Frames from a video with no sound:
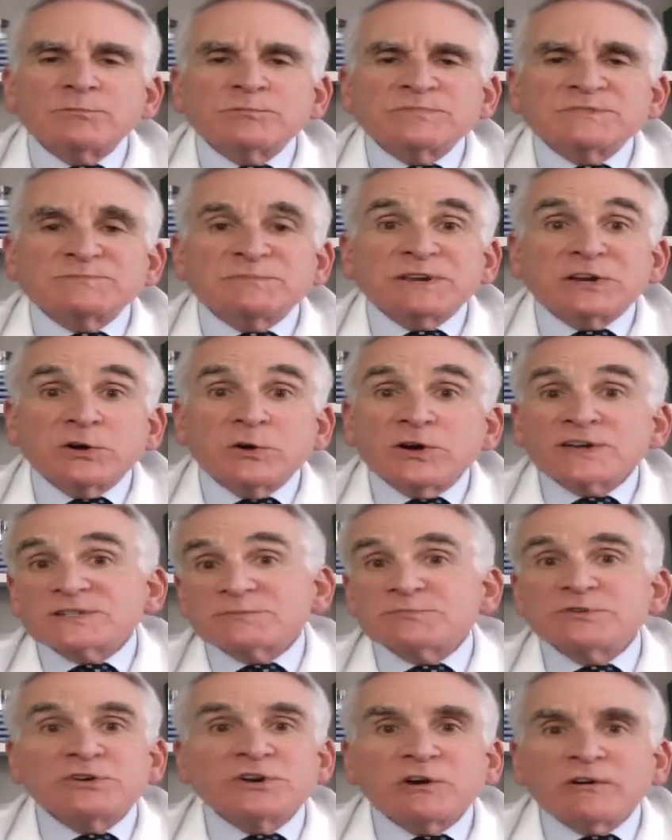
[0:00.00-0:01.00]
It's because
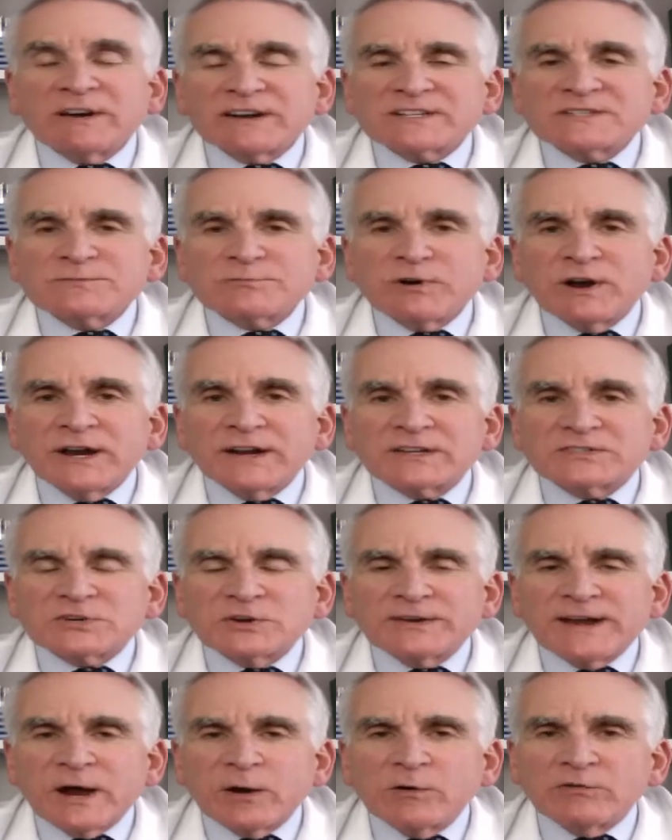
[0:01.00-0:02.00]
BeautyRx products
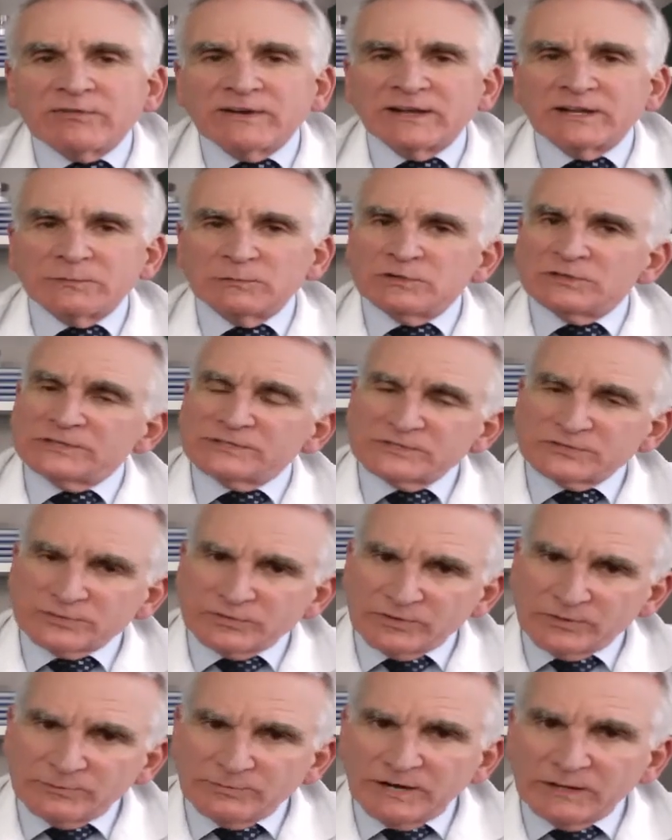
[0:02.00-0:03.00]
are now available
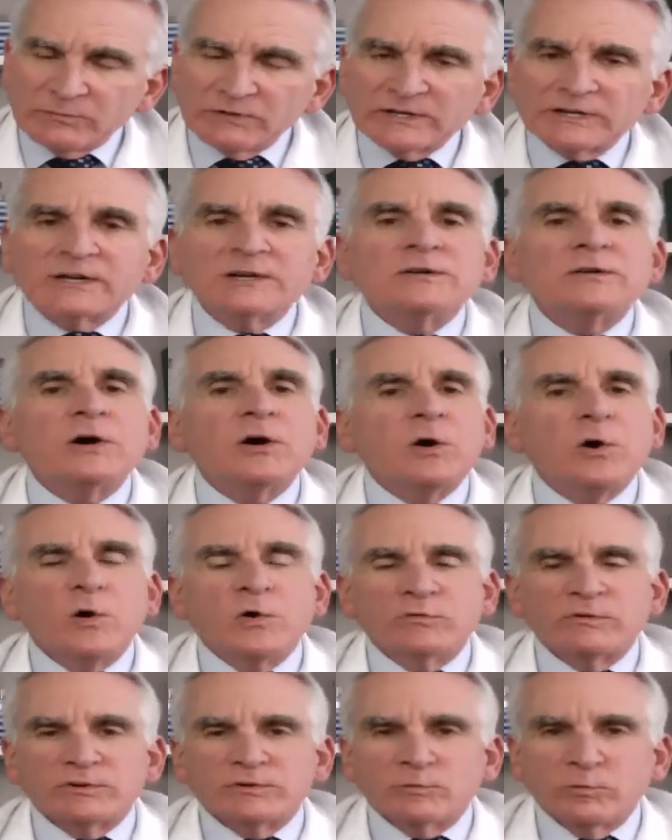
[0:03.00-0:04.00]
to the public
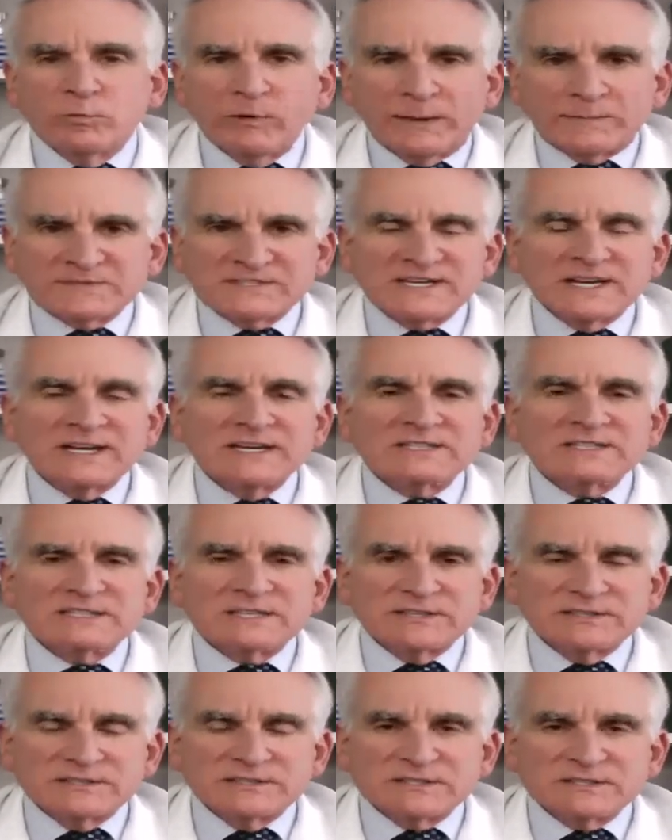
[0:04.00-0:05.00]
over websites
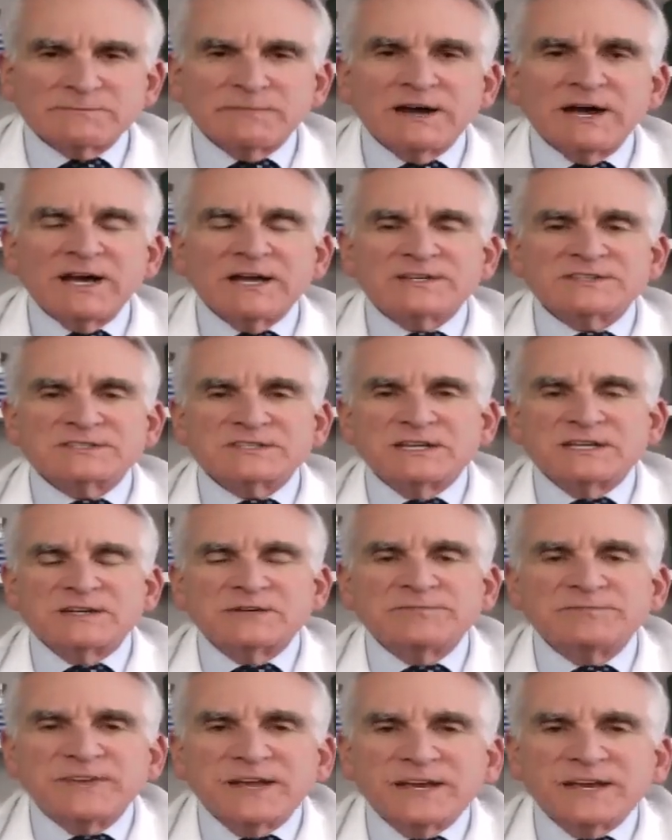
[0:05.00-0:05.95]
and spas and